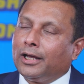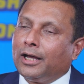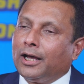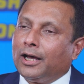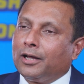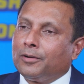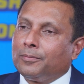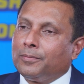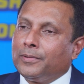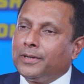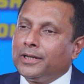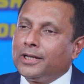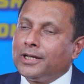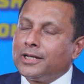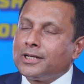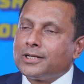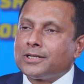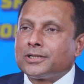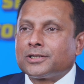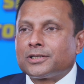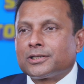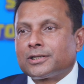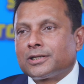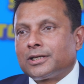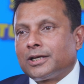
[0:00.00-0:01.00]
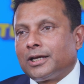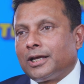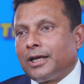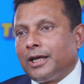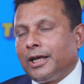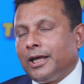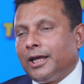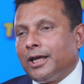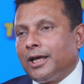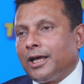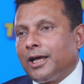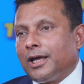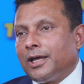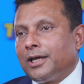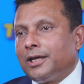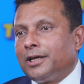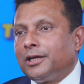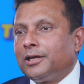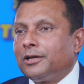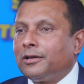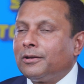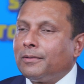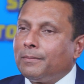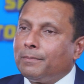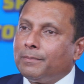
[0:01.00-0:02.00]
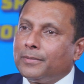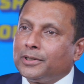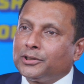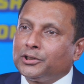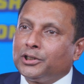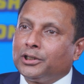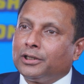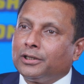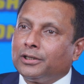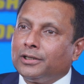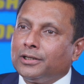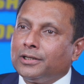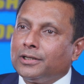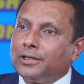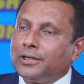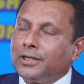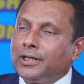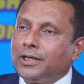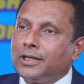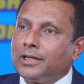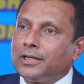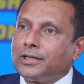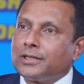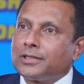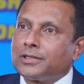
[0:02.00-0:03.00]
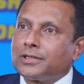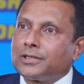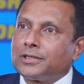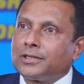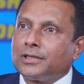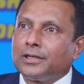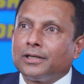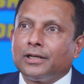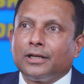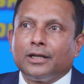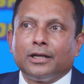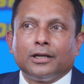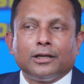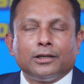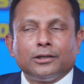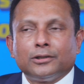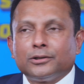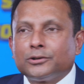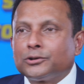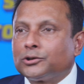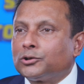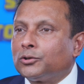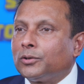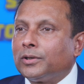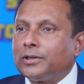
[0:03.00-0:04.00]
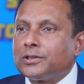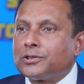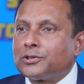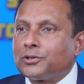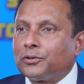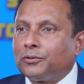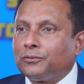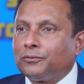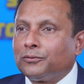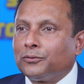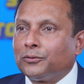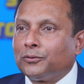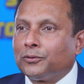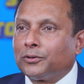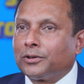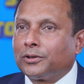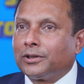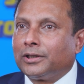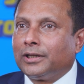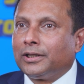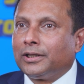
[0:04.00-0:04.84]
RPAs, AI, machine learnings, so on and so forth.